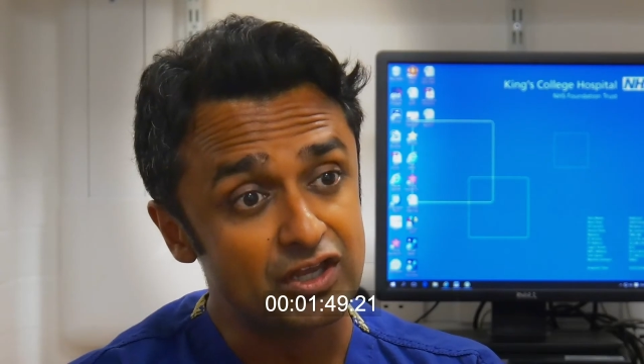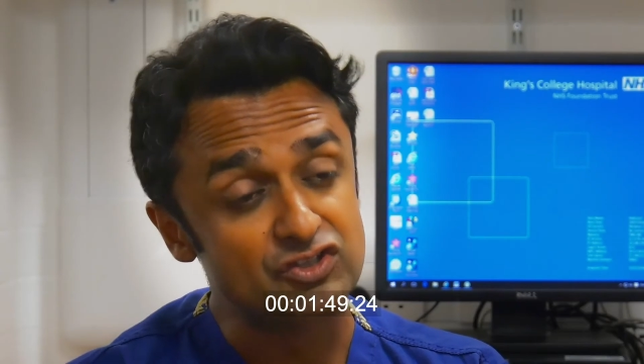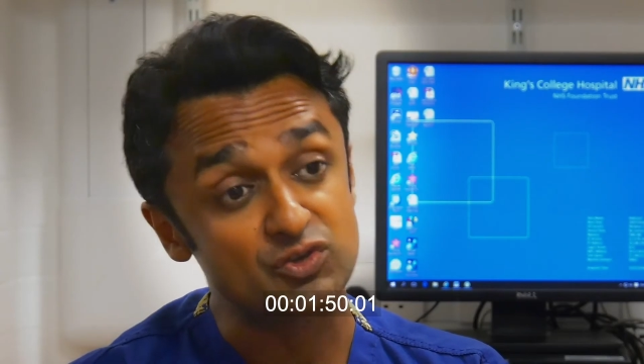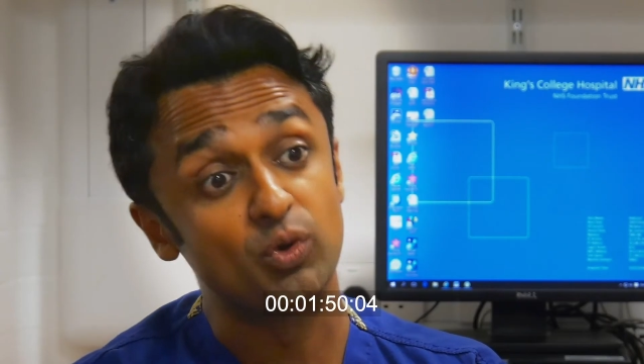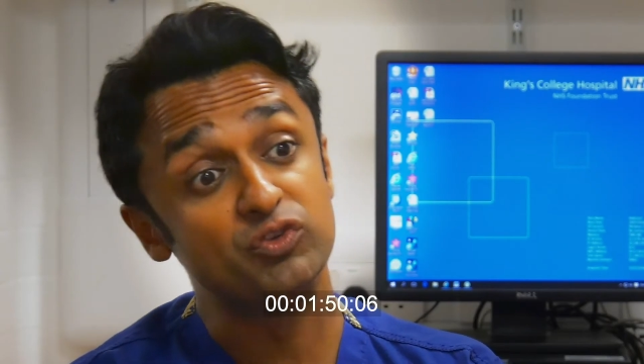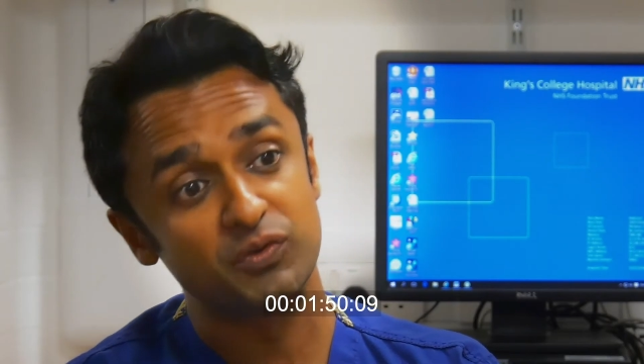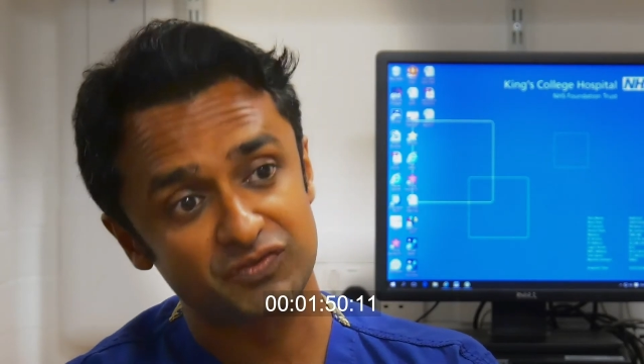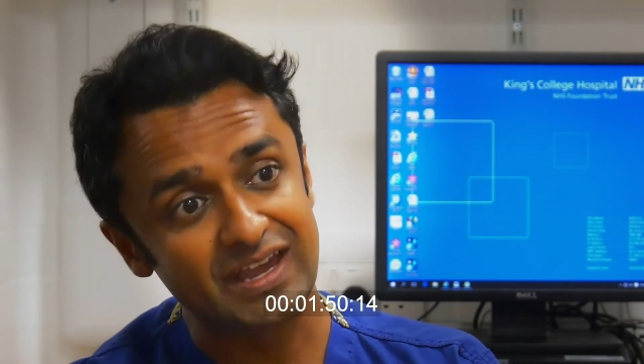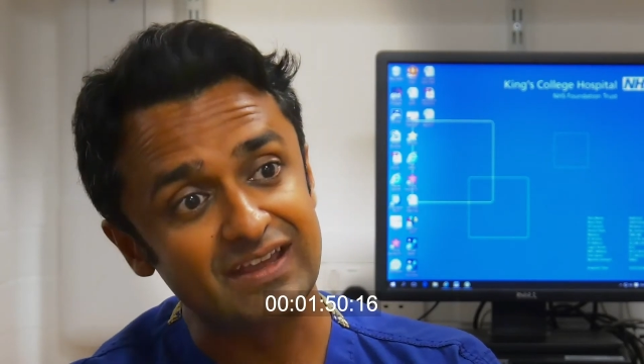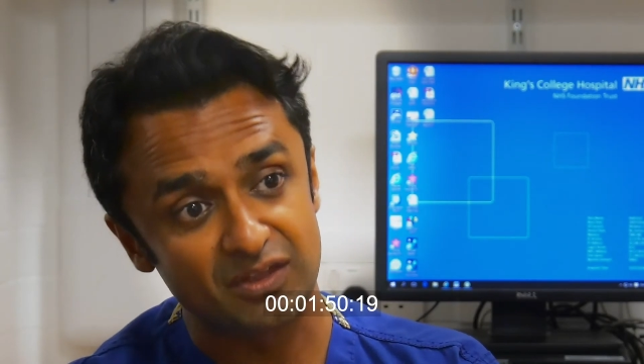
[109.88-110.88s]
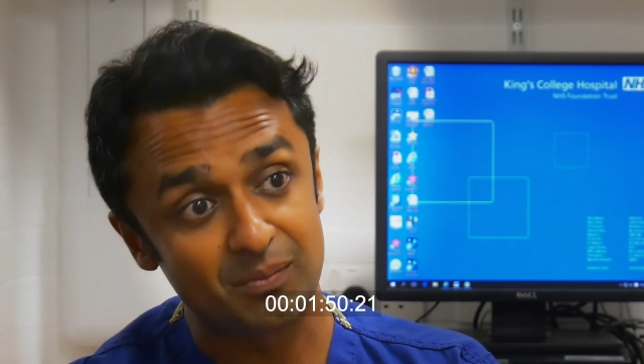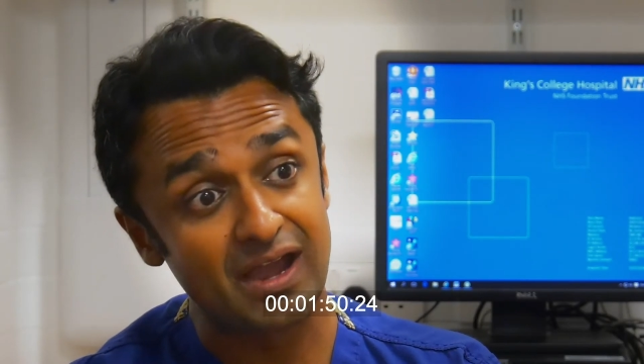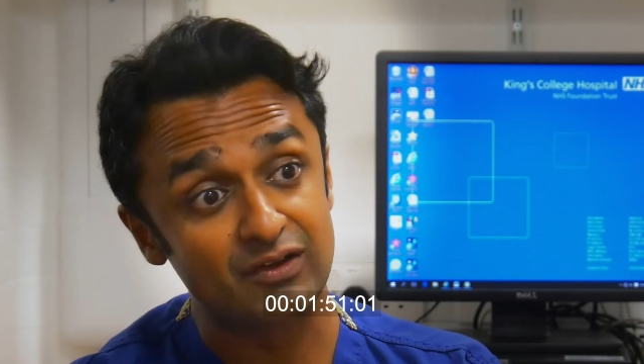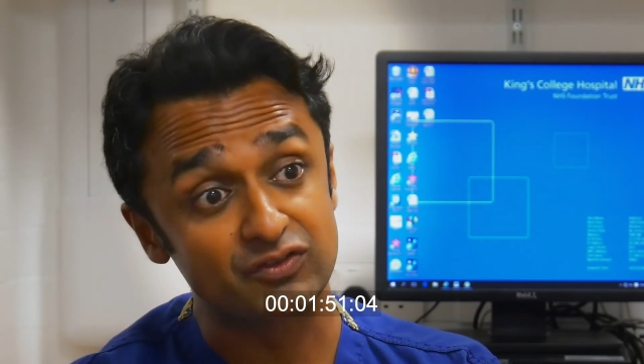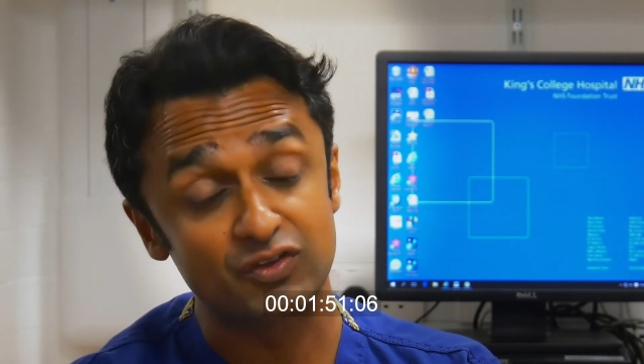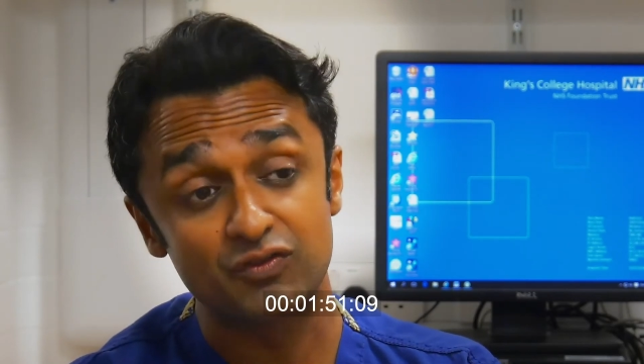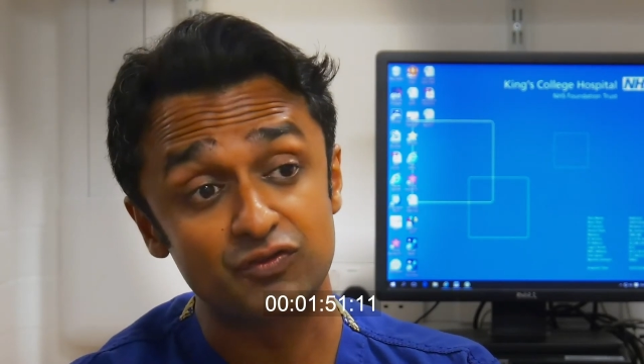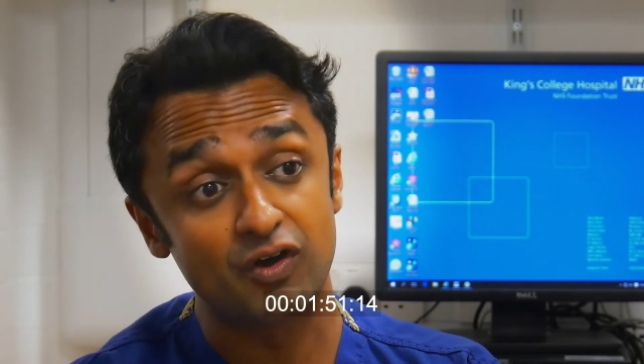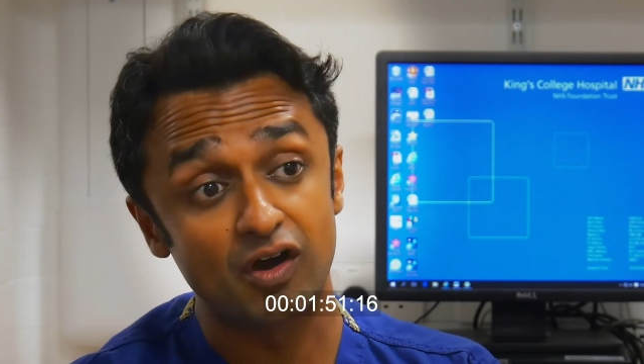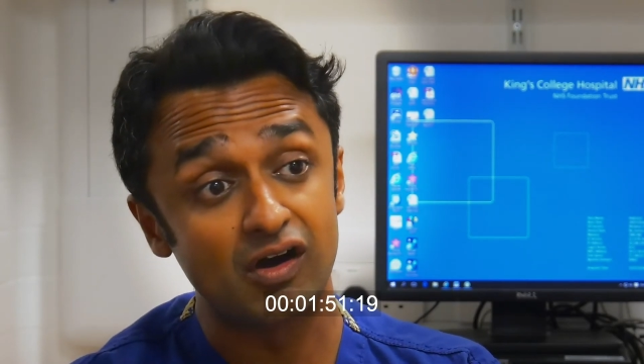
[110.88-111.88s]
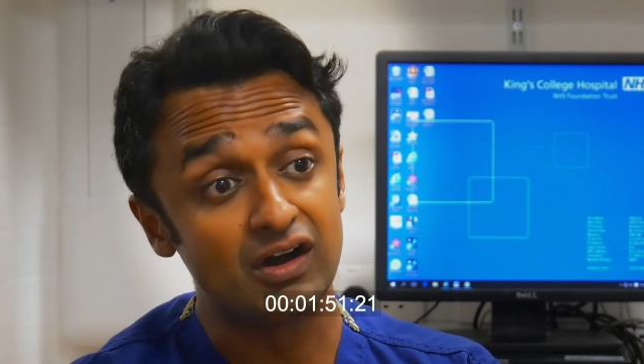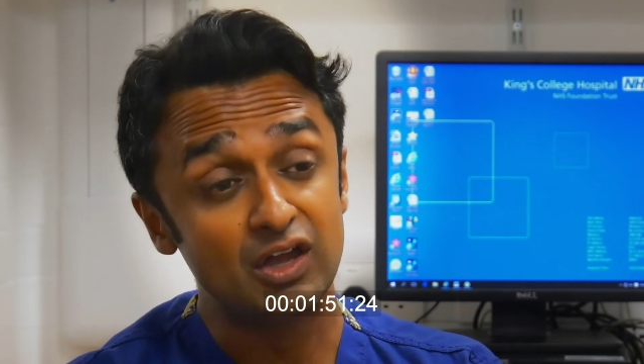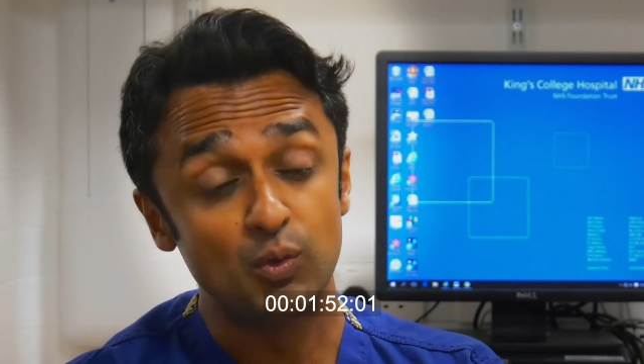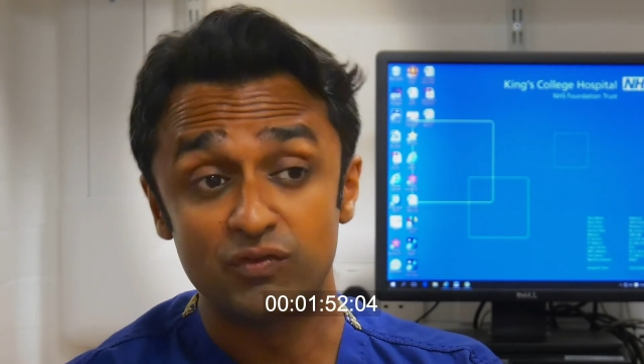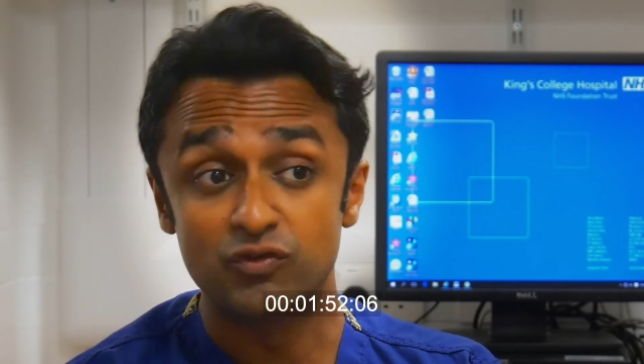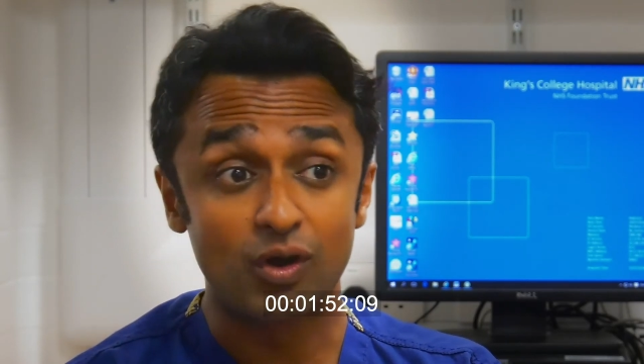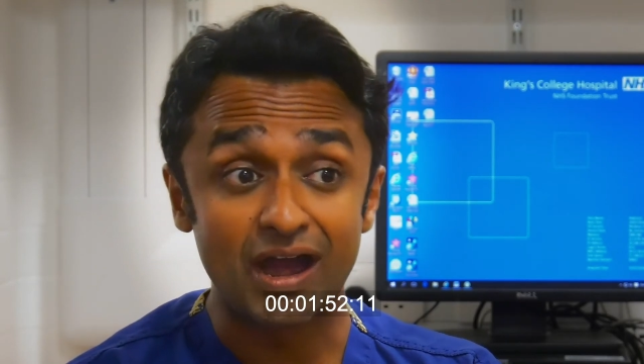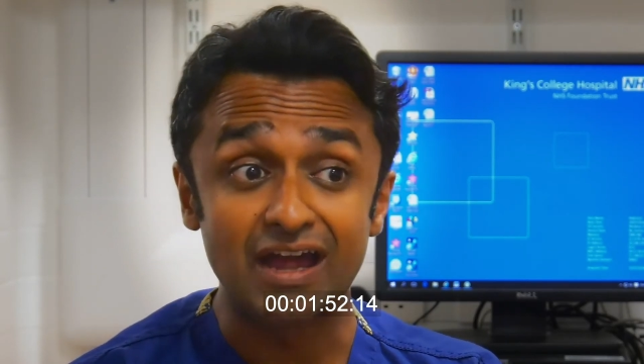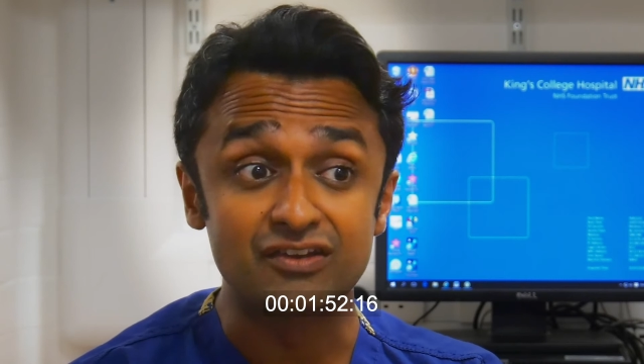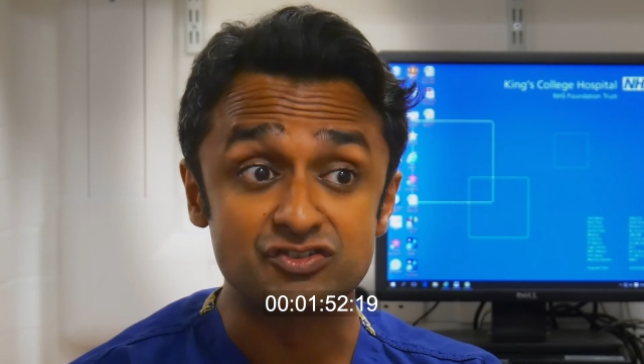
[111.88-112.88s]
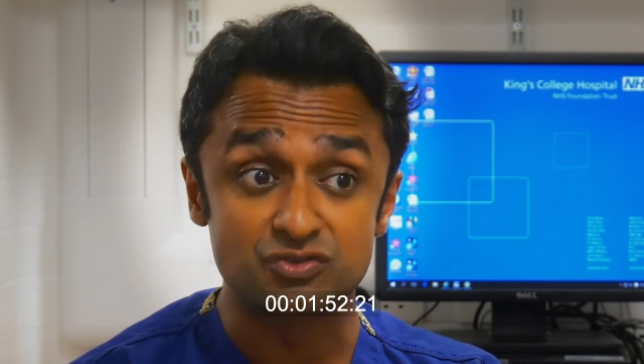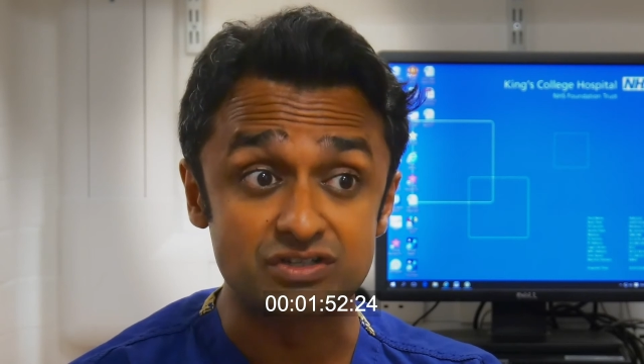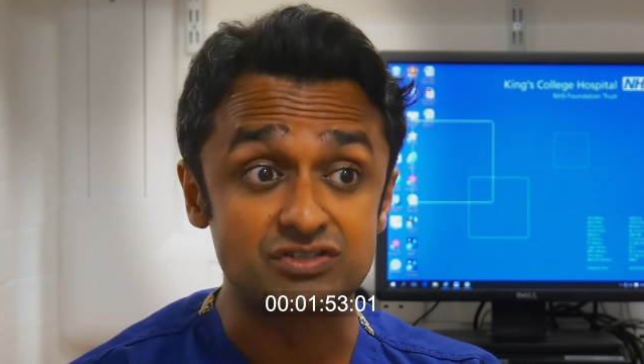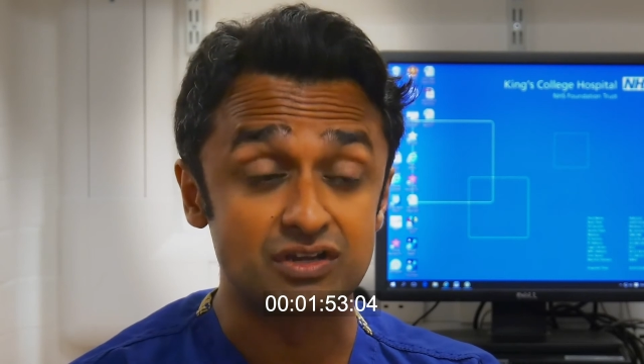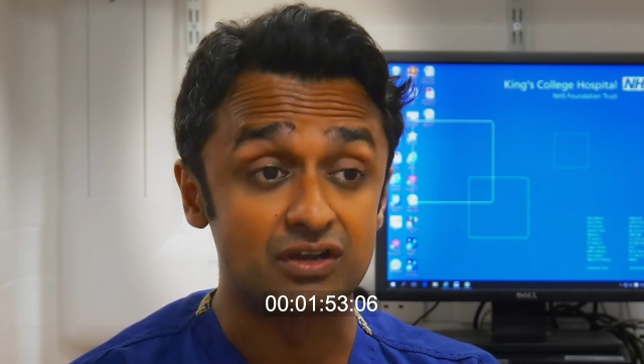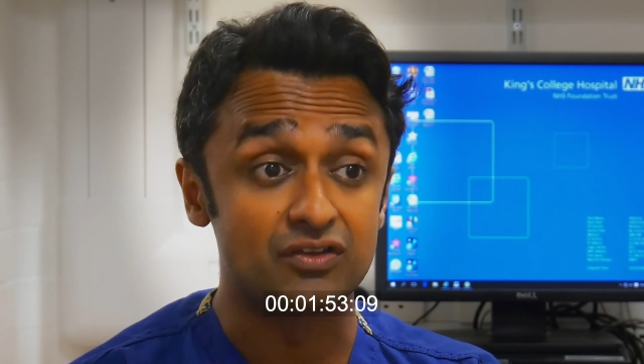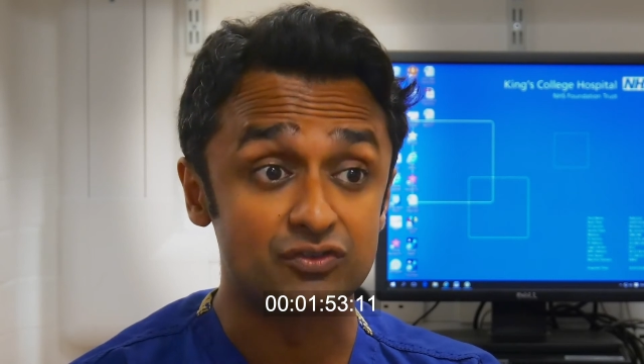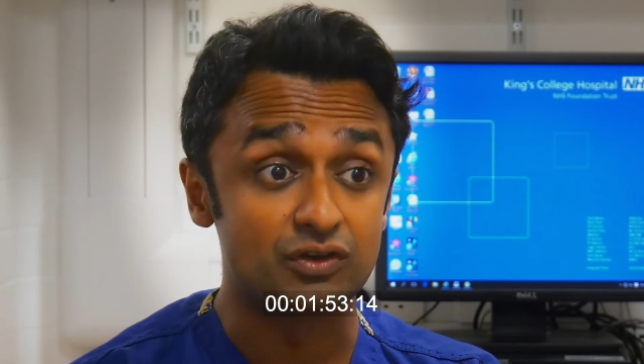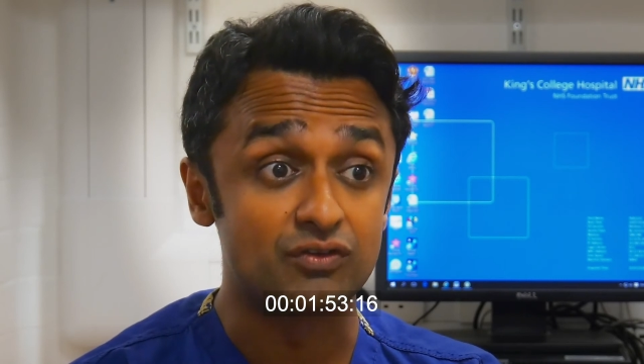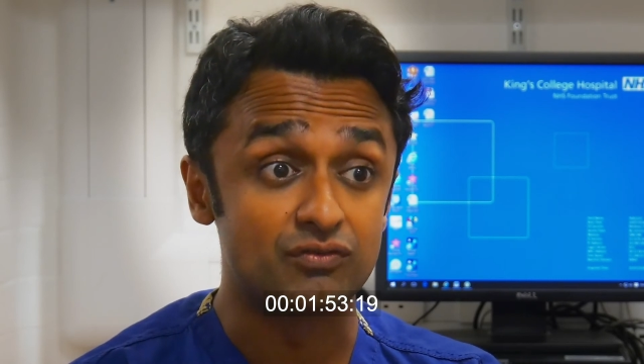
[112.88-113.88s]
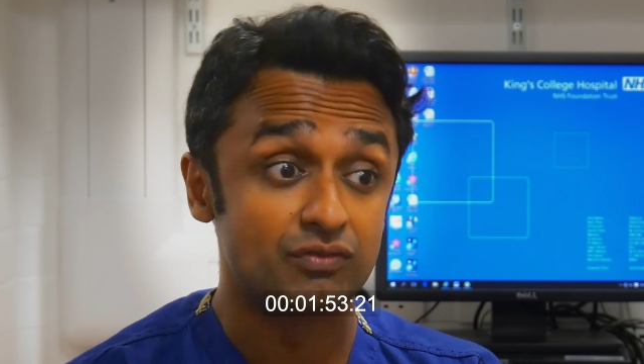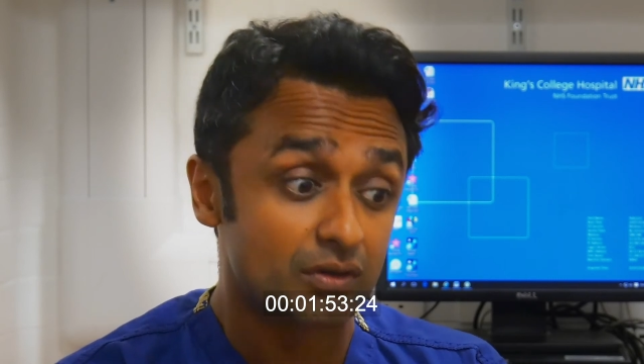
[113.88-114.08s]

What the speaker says: So once we've taken them out, so far we've not had stricture sort of,